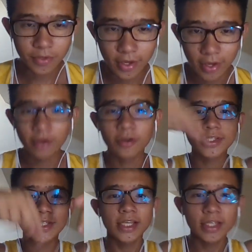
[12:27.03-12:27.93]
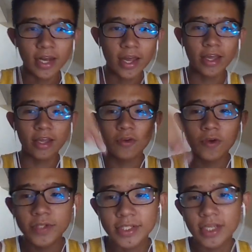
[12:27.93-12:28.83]
It could sit like you
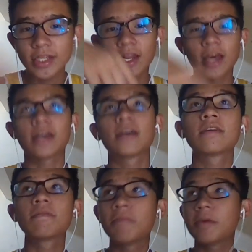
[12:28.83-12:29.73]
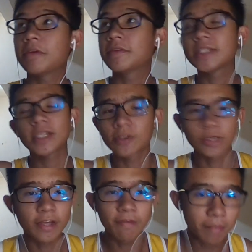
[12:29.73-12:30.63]
could sit like maybe 6 or
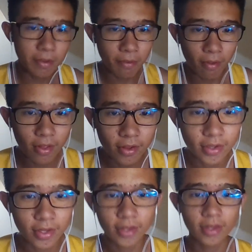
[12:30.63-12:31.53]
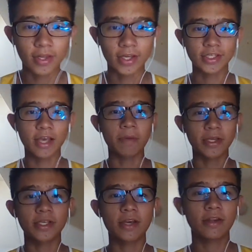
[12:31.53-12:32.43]
7 people, like side by
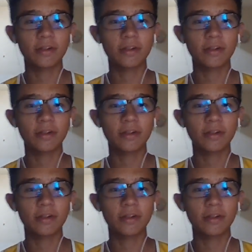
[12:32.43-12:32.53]
side.